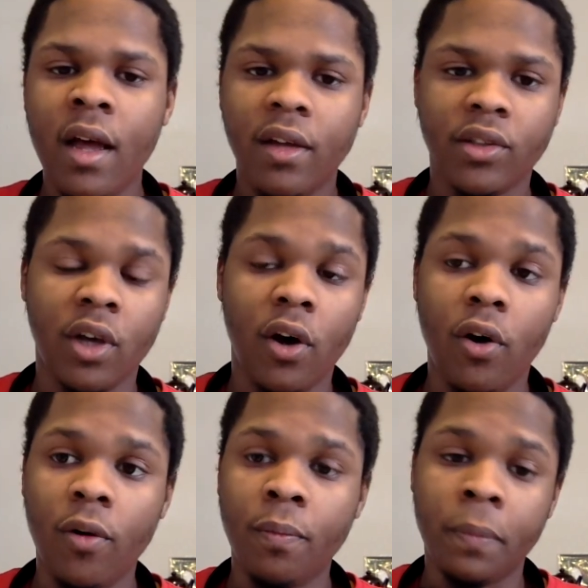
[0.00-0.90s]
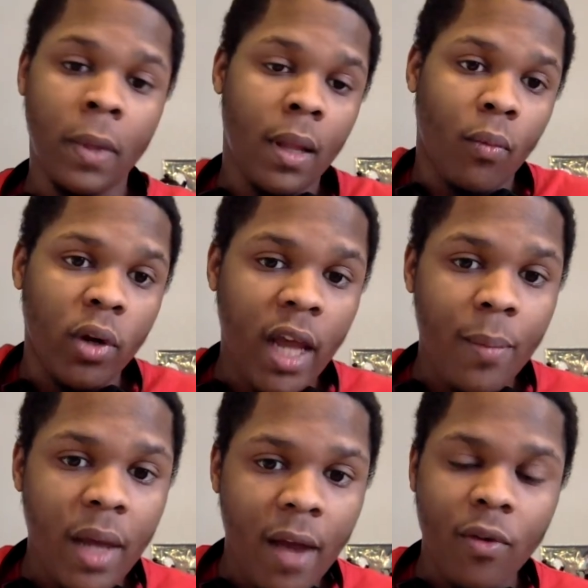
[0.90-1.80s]
So, would they
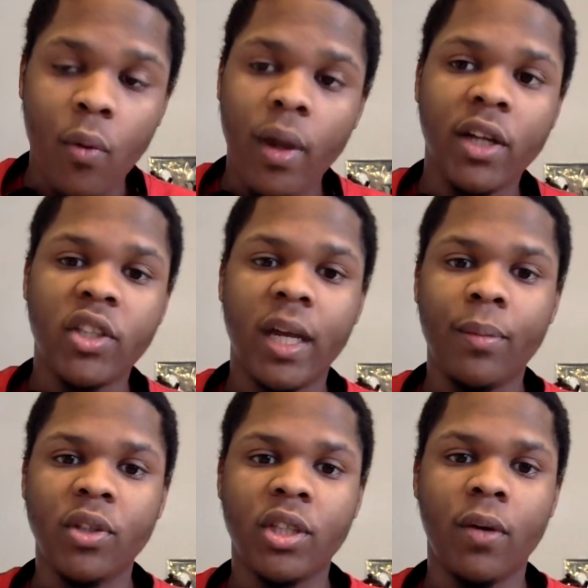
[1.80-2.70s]
be able to win a championship?